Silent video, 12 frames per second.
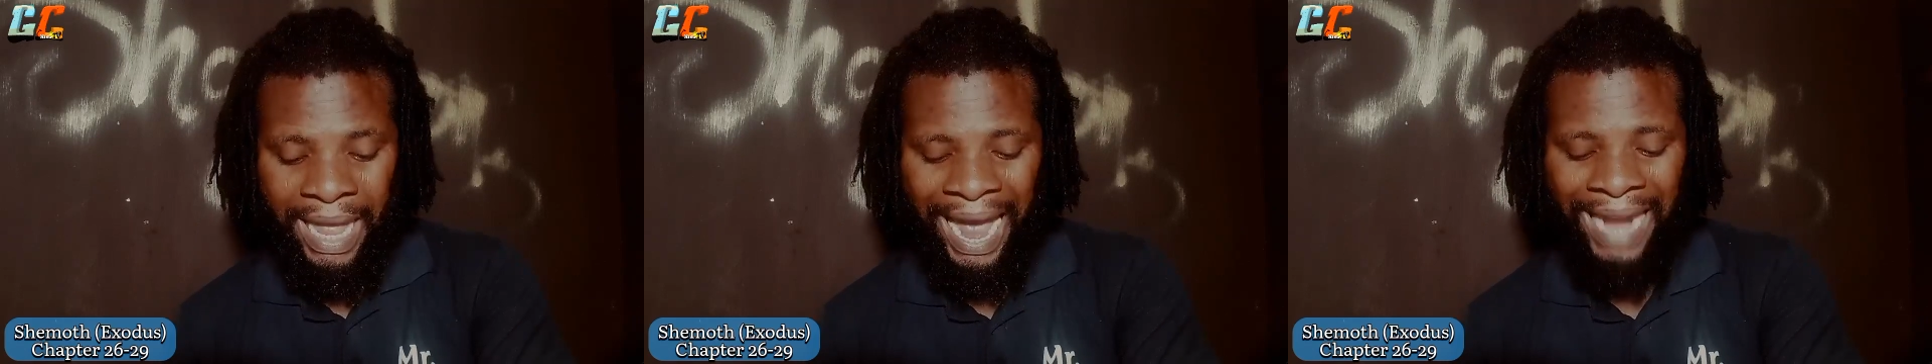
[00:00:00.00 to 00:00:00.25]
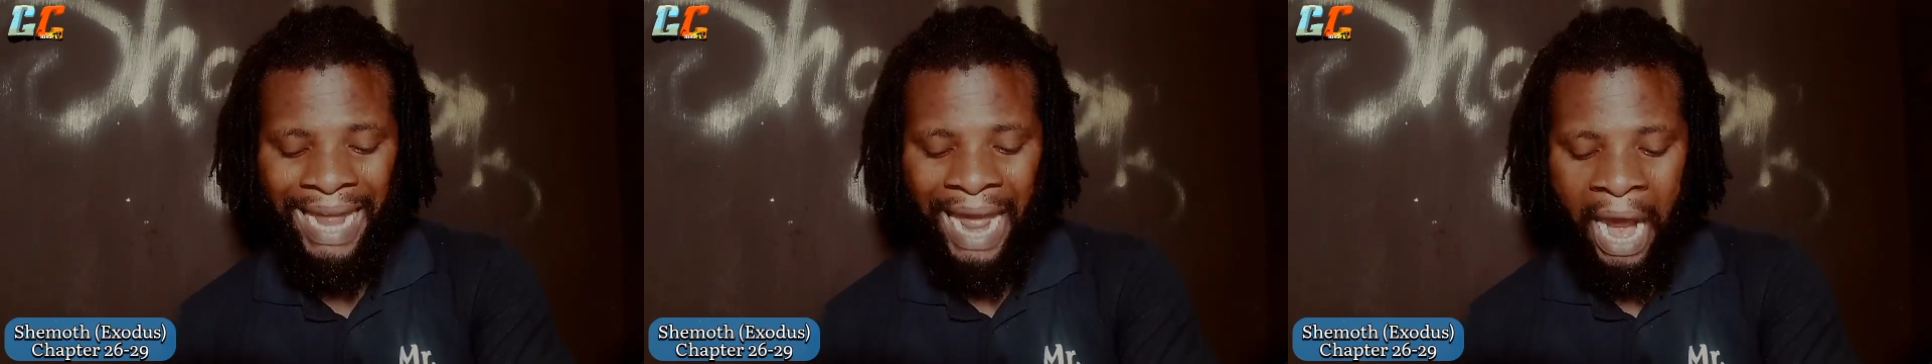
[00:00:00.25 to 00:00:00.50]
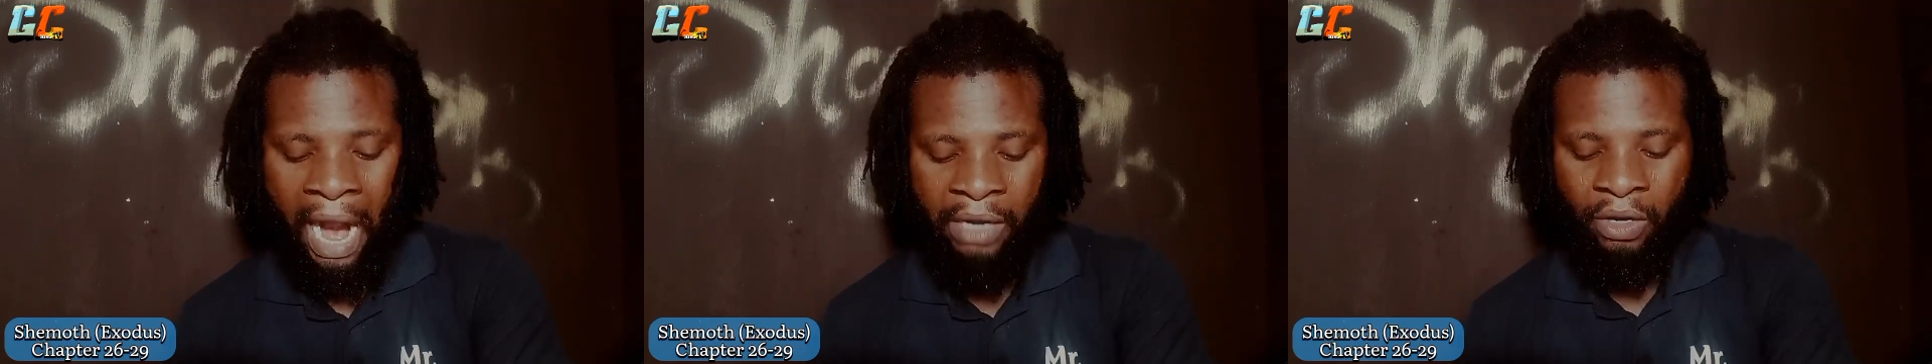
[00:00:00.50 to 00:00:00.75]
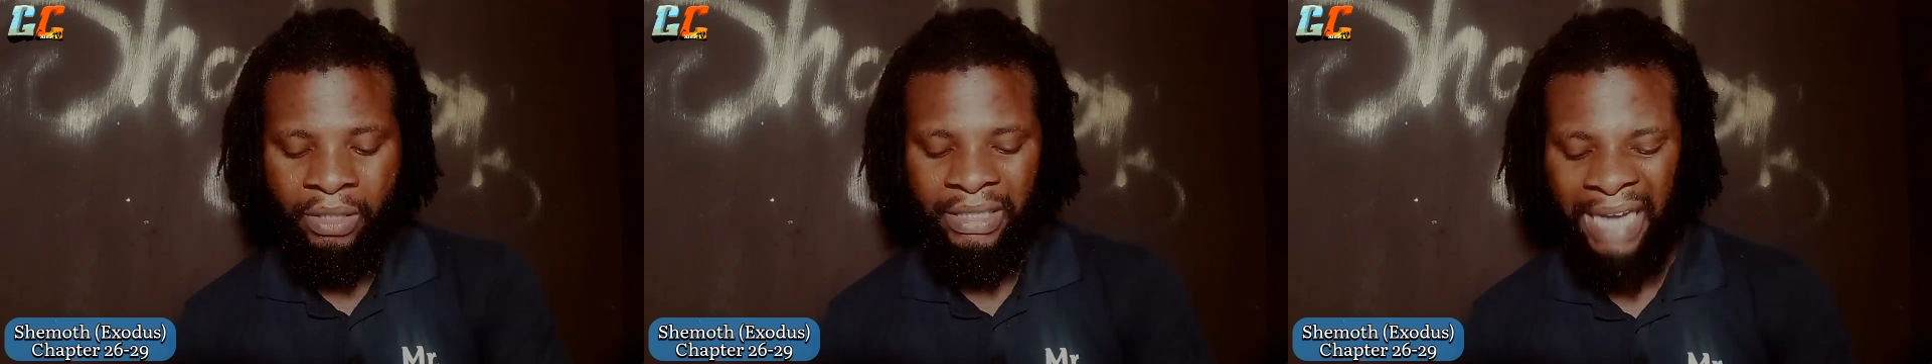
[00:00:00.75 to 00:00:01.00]
And
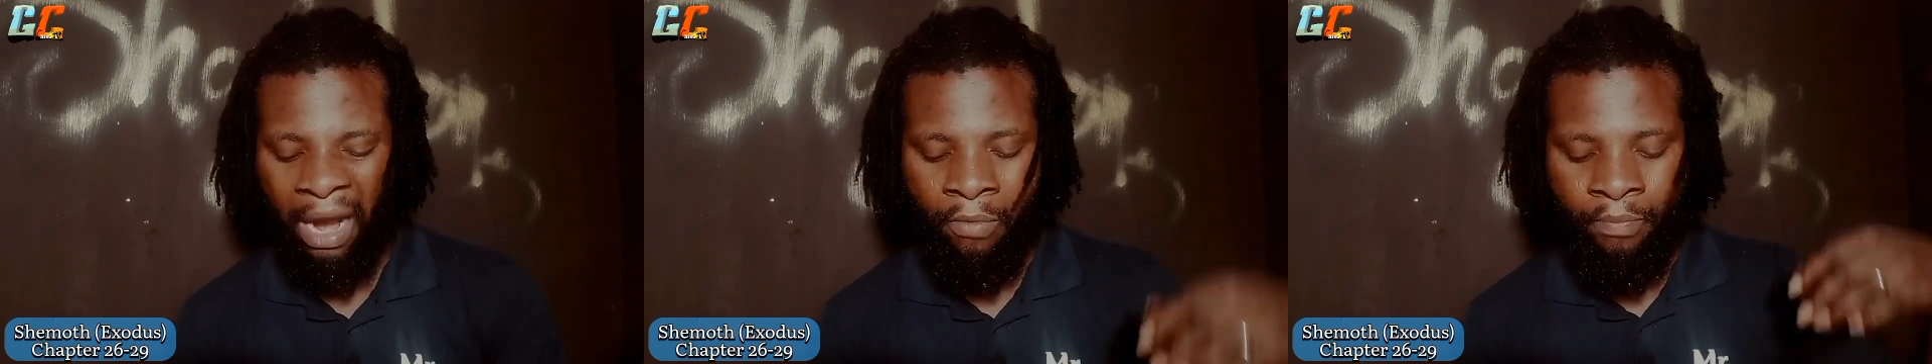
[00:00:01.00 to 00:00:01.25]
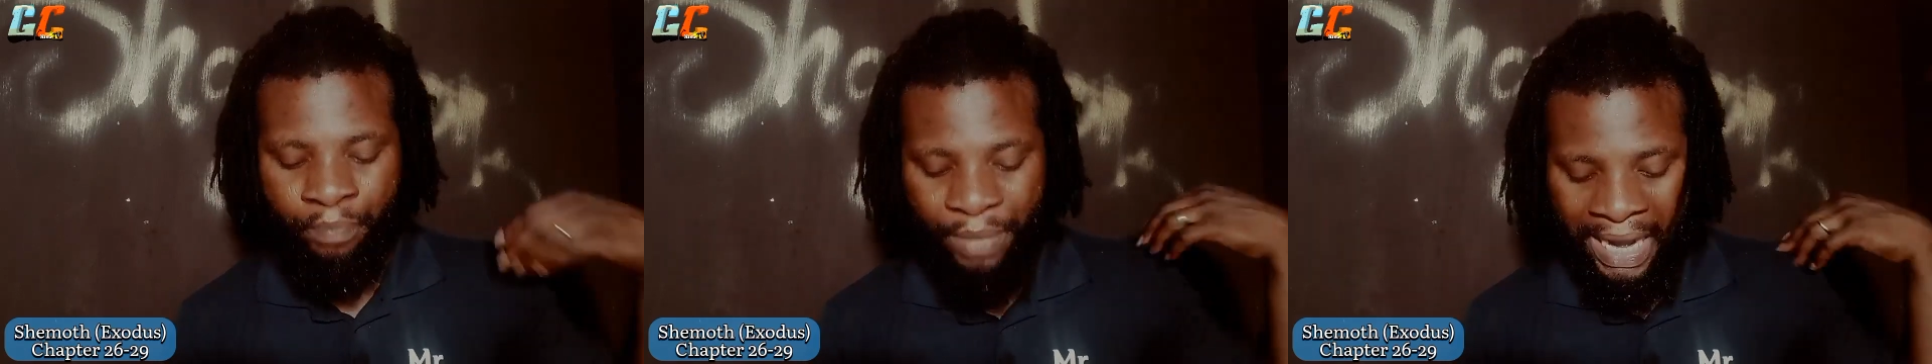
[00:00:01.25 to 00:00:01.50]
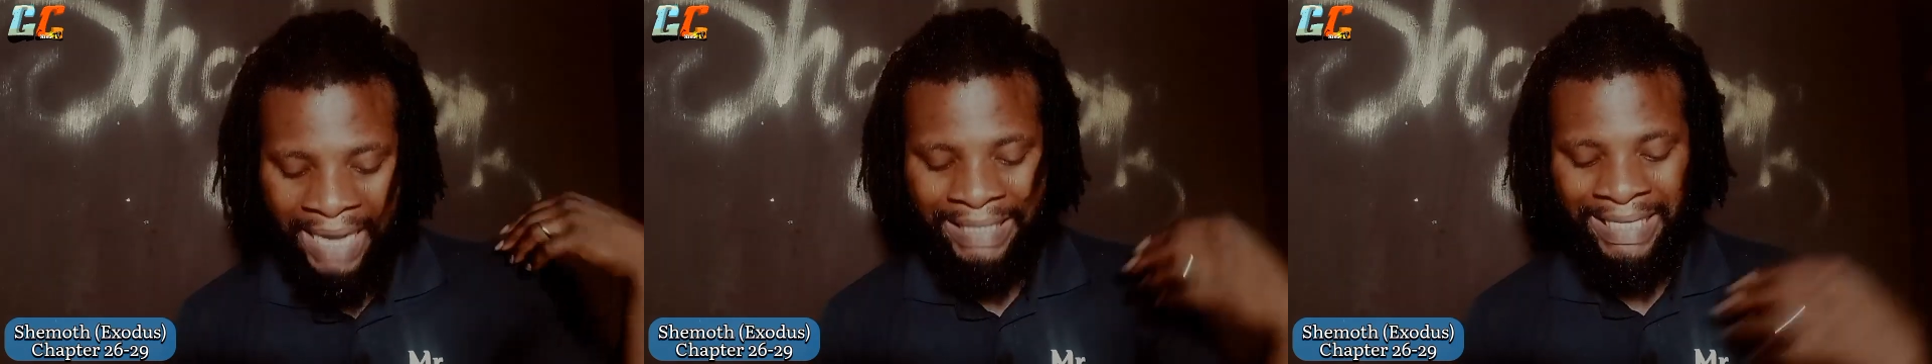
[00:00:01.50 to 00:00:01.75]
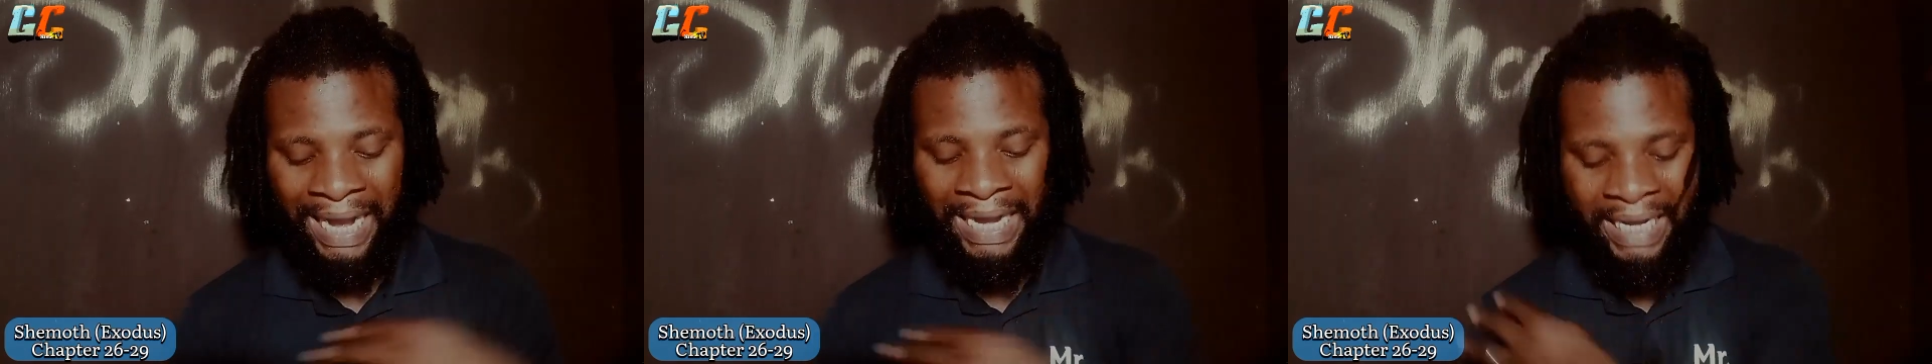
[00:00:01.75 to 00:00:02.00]
Aaron shall bear their